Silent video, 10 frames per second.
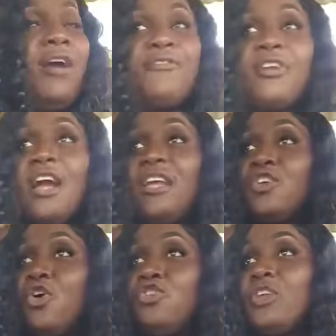
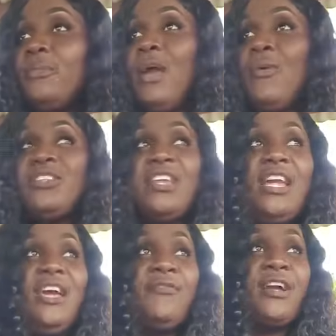African country. Me watch
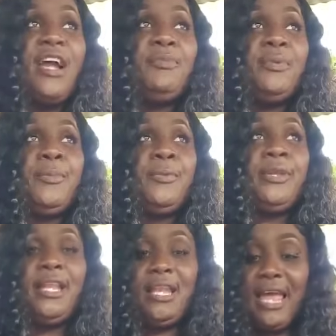all the African people
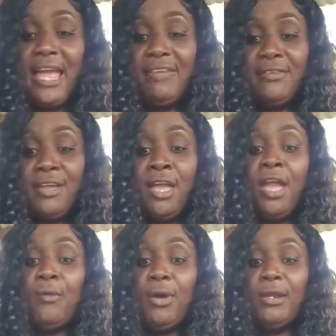then live.
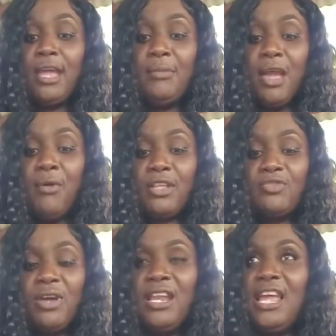One night me
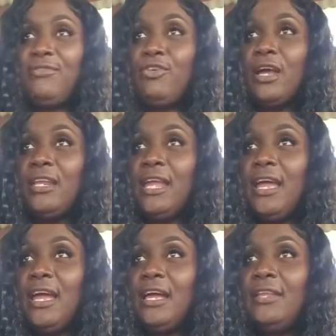watch one live down
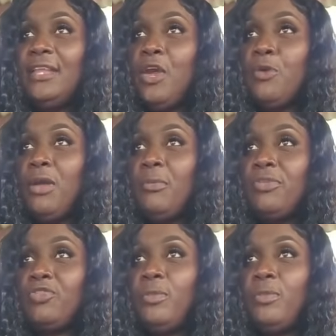in Nairobi and Mrs.